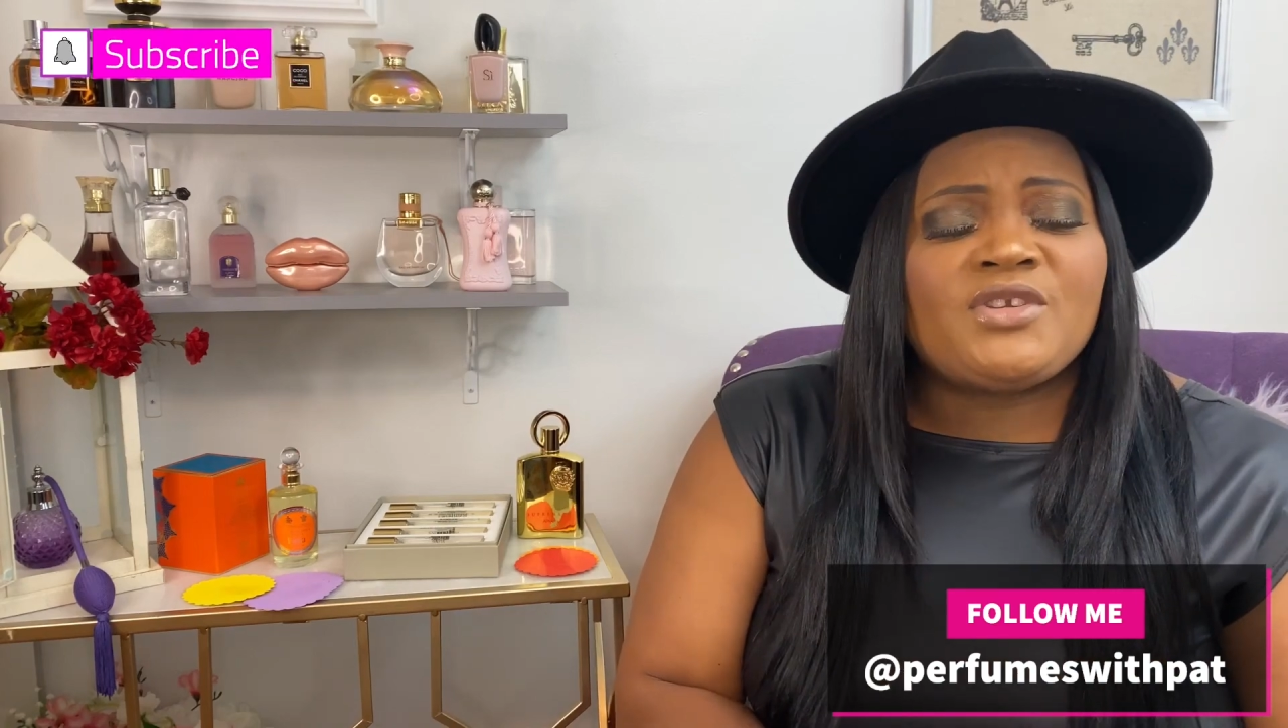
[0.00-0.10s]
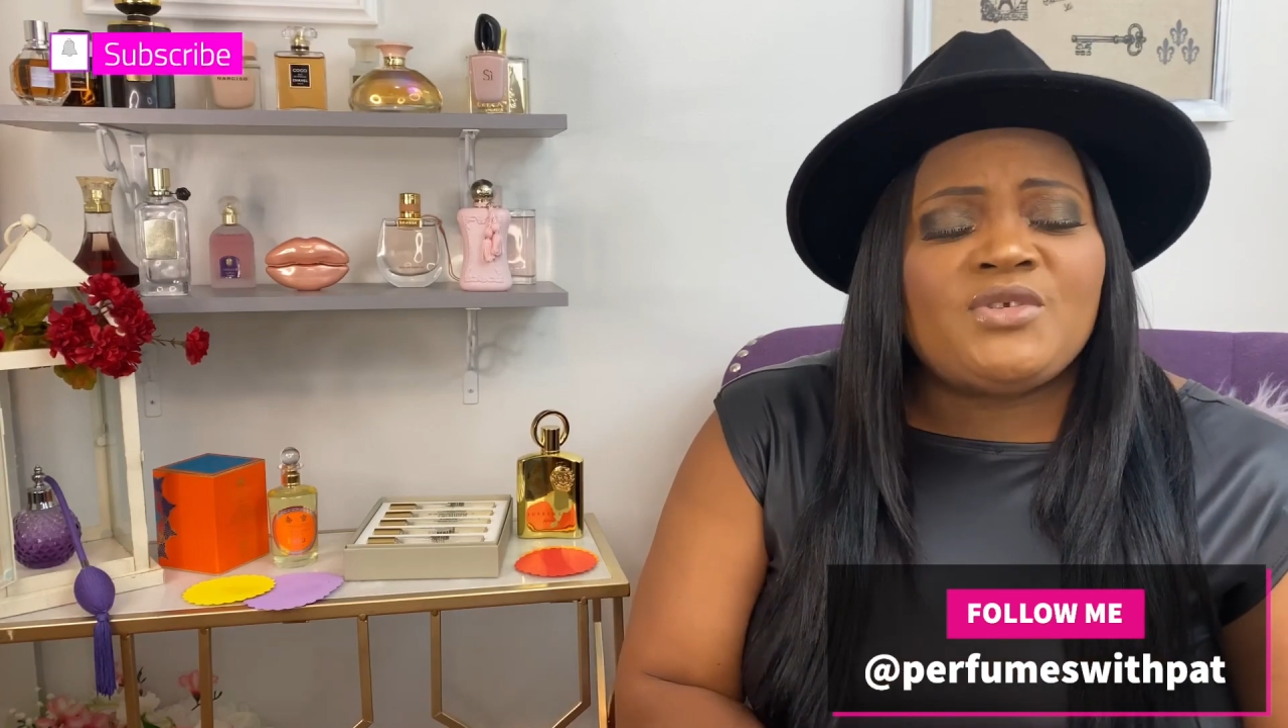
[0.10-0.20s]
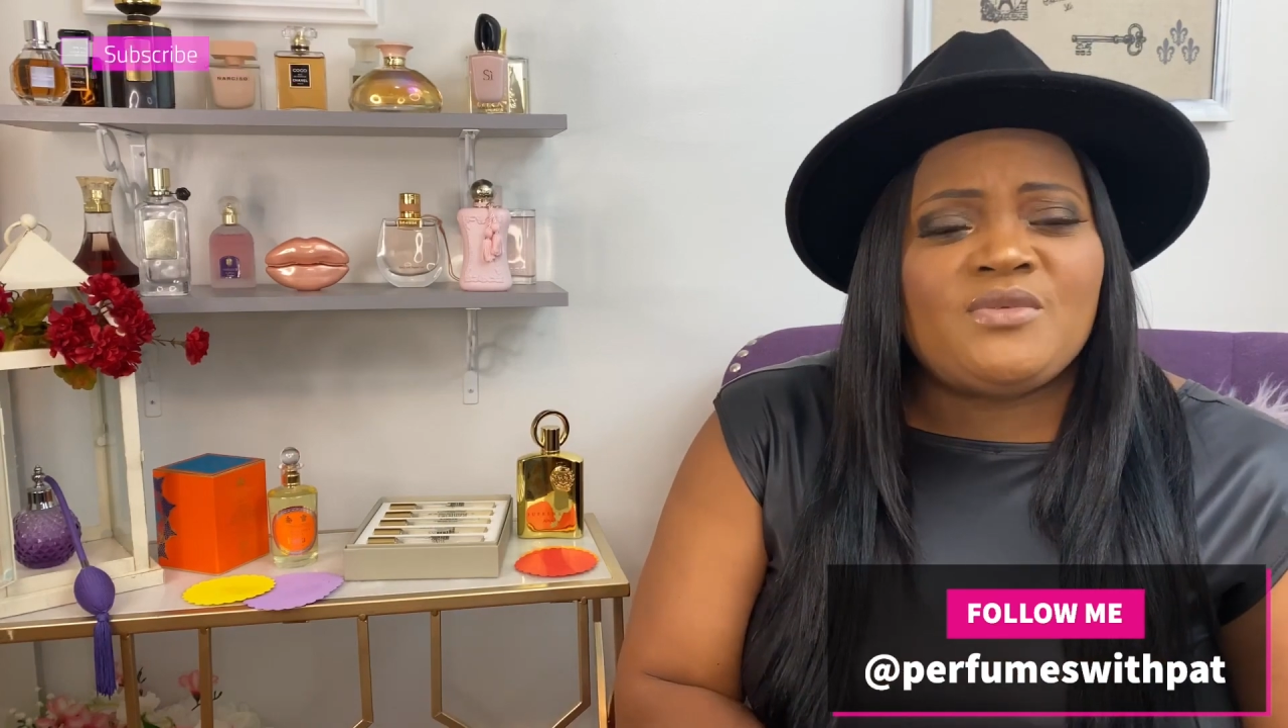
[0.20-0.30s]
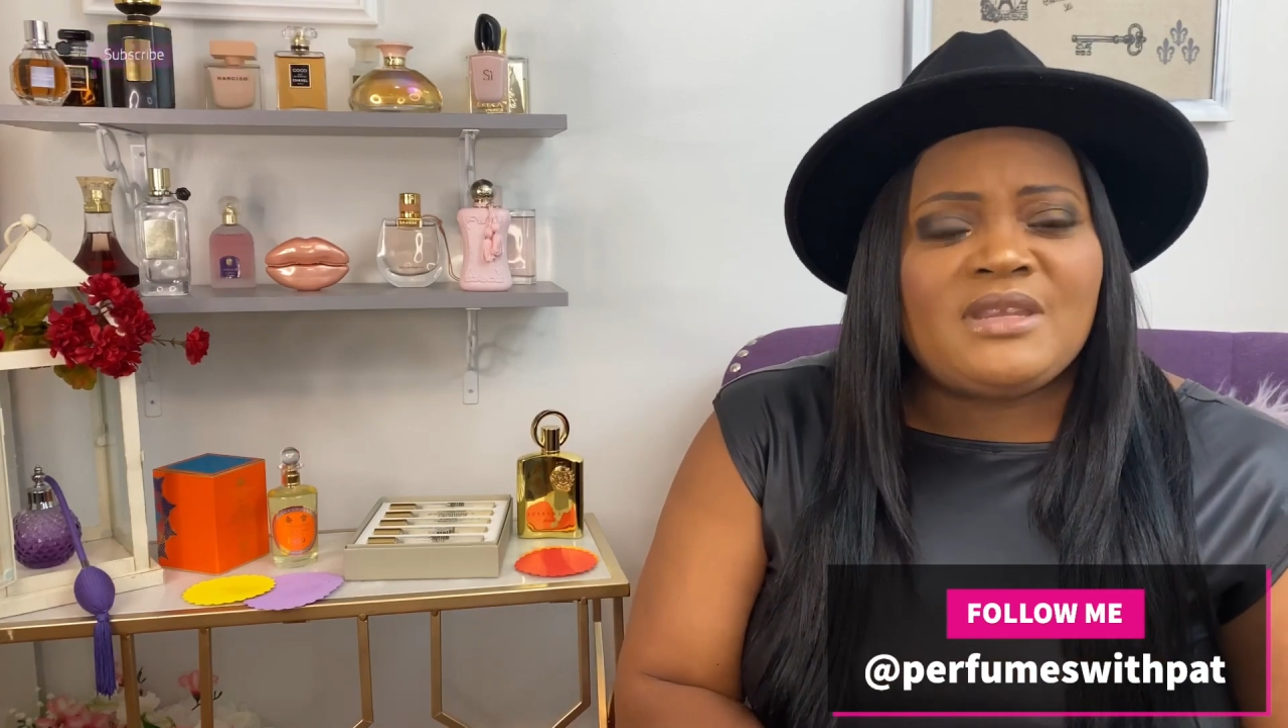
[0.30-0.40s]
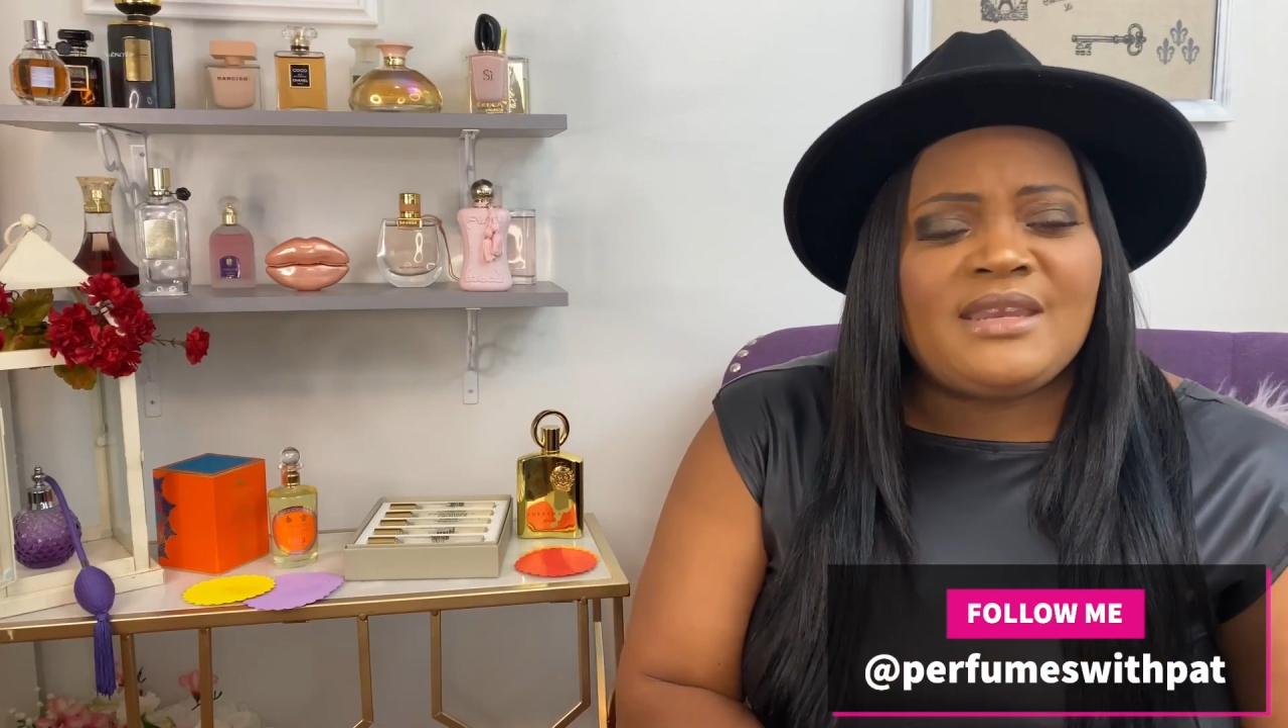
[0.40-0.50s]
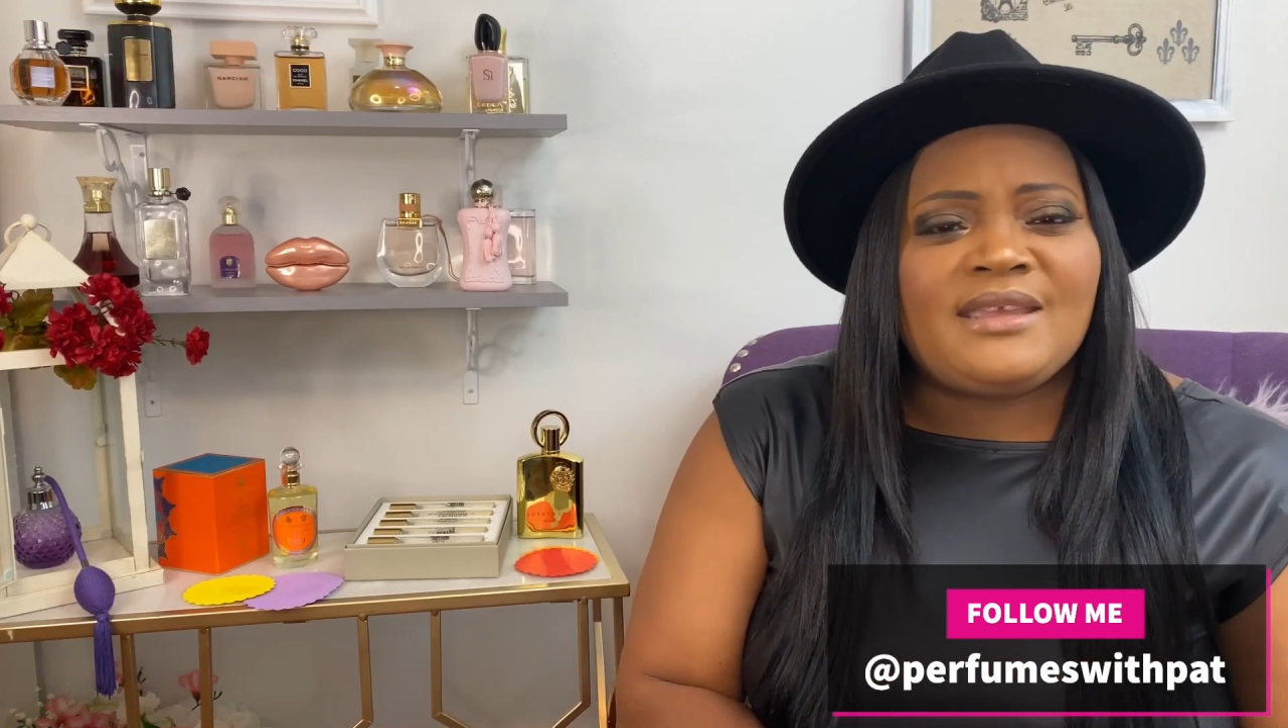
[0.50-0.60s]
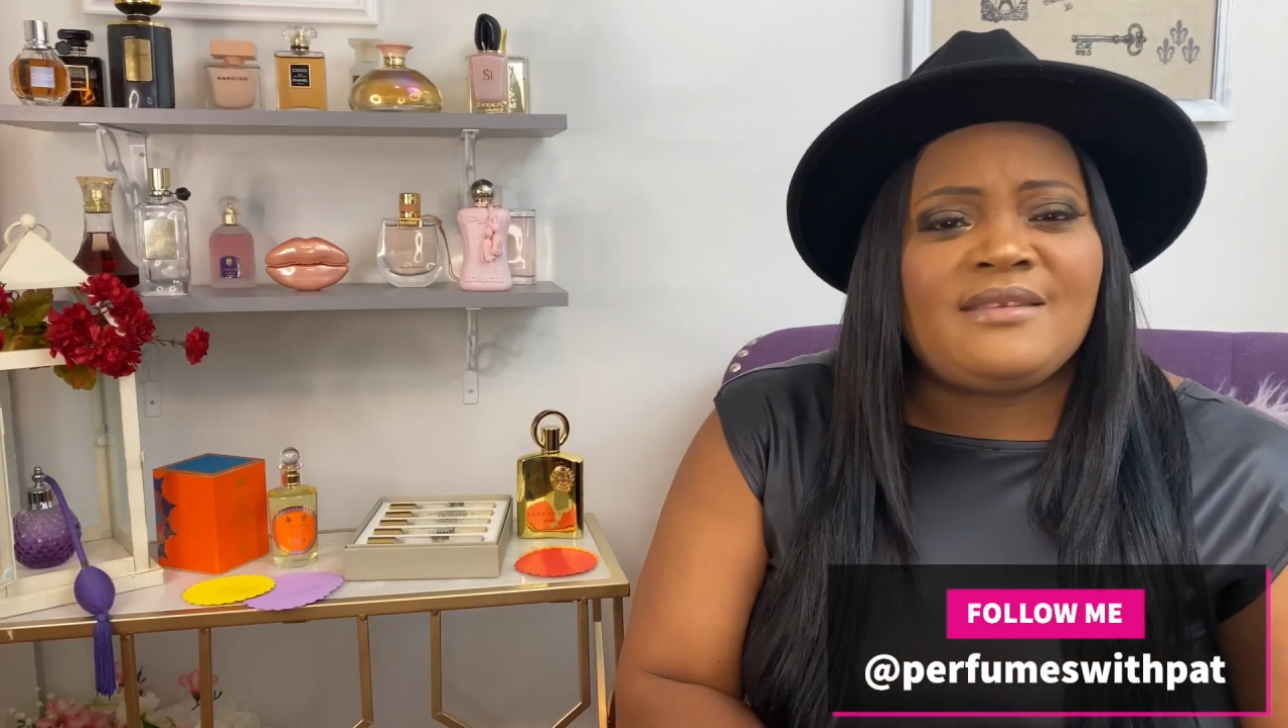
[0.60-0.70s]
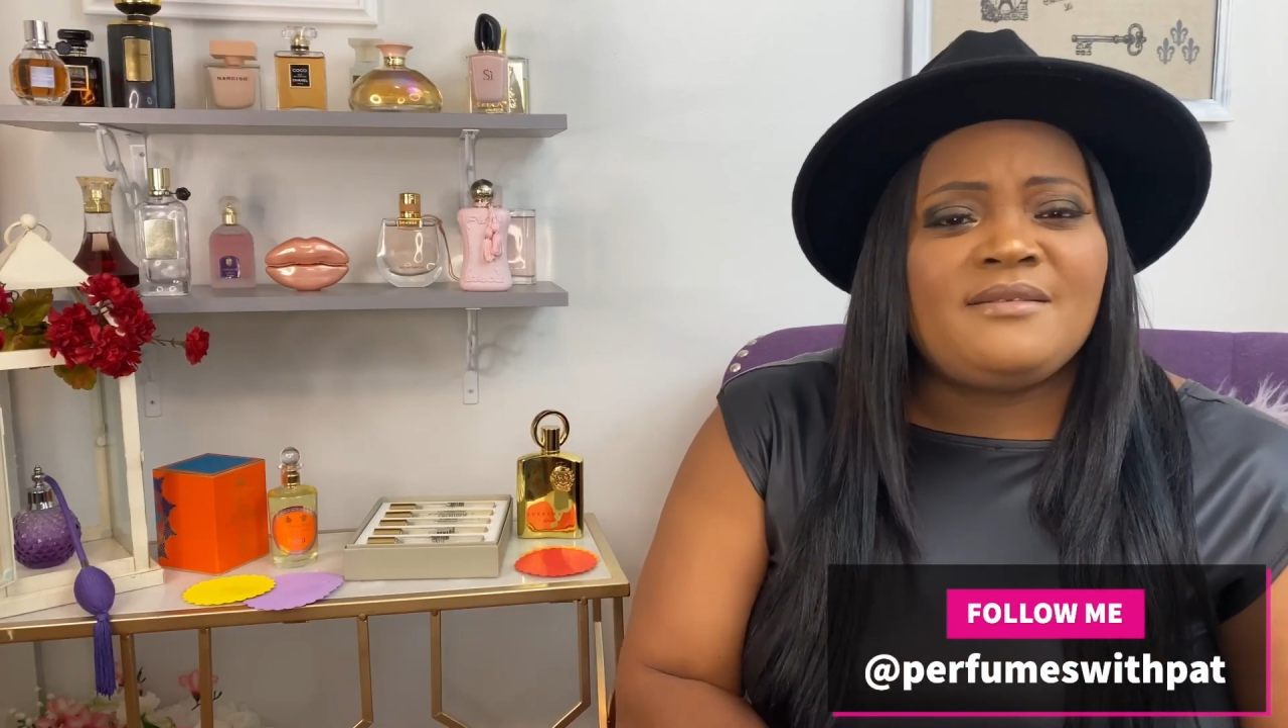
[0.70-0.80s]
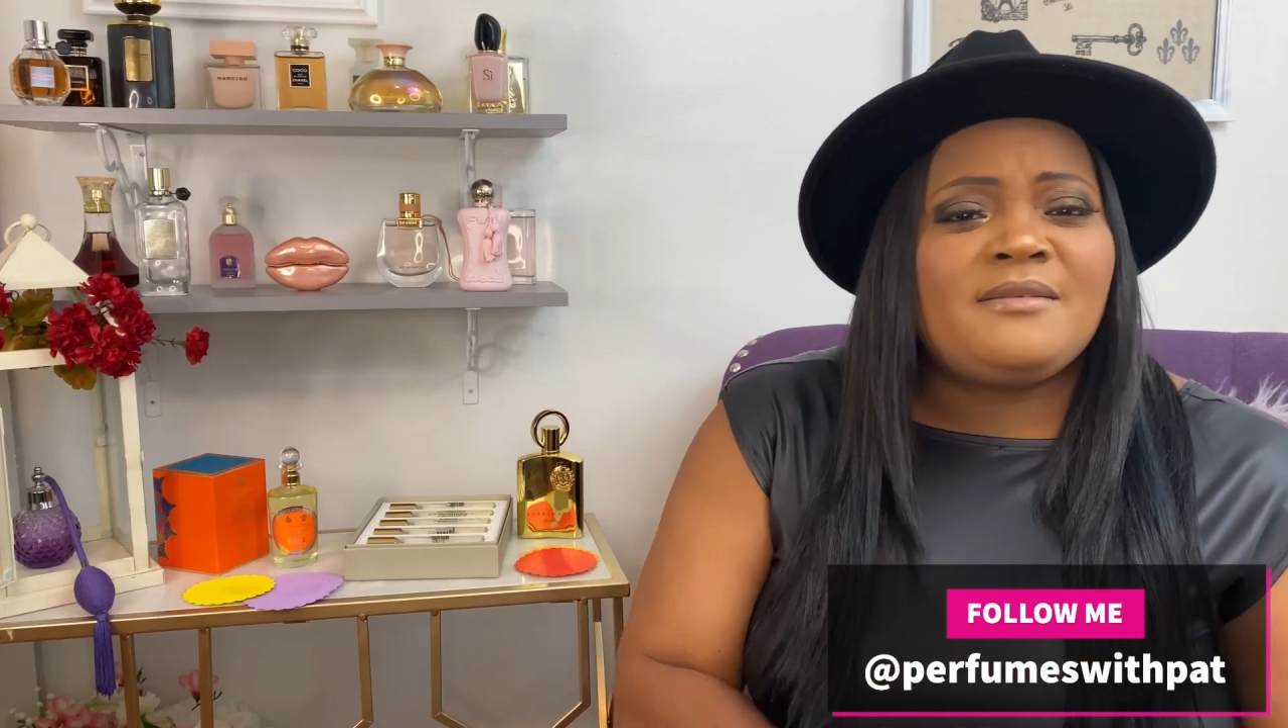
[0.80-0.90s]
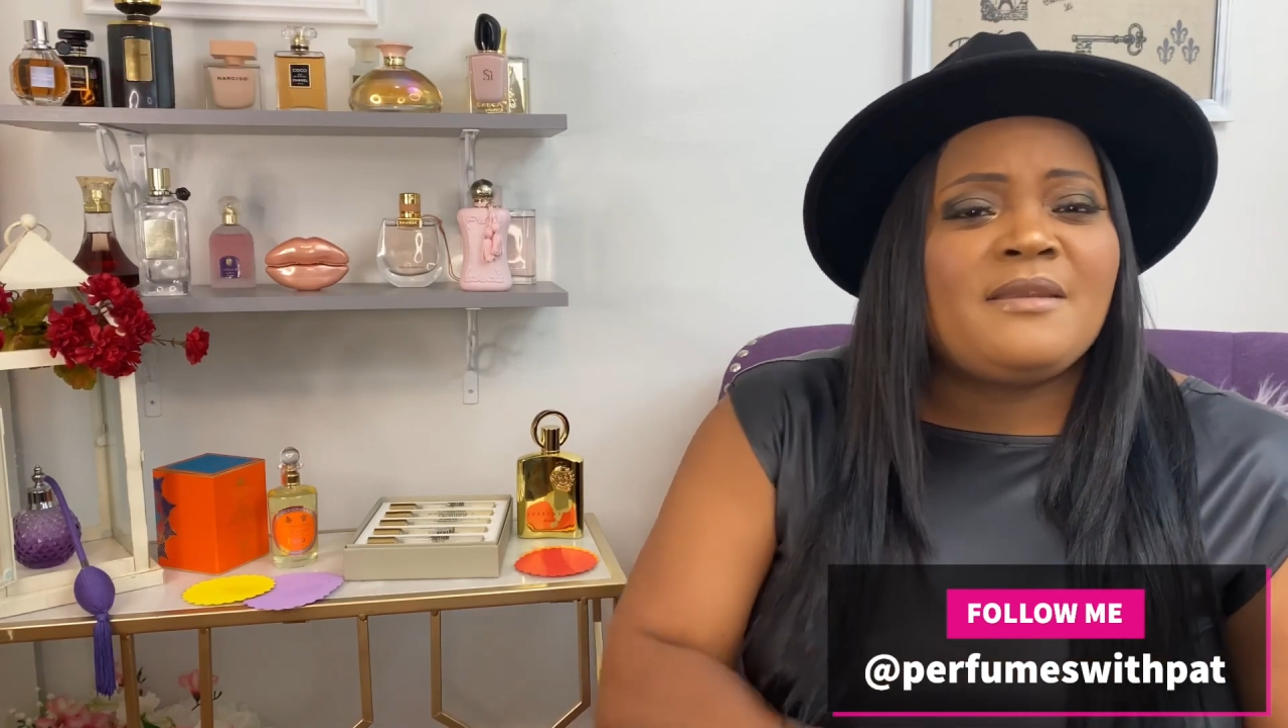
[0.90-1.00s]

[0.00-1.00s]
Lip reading: tuning in.